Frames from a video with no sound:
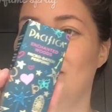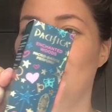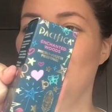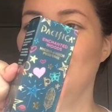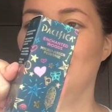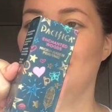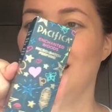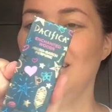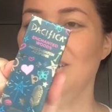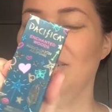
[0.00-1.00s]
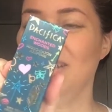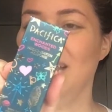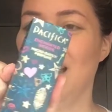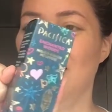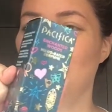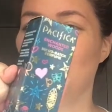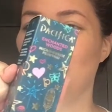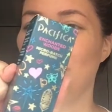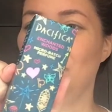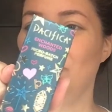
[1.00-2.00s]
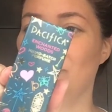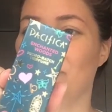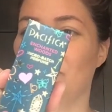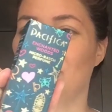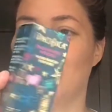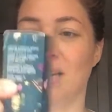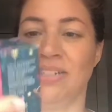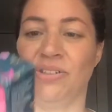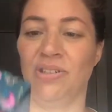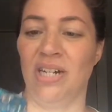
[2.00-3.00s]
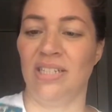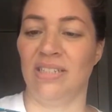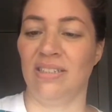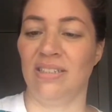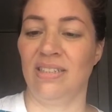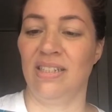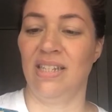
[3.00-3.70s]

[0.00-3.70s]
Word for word: What? I didn't know they had perfume. I gotta try this.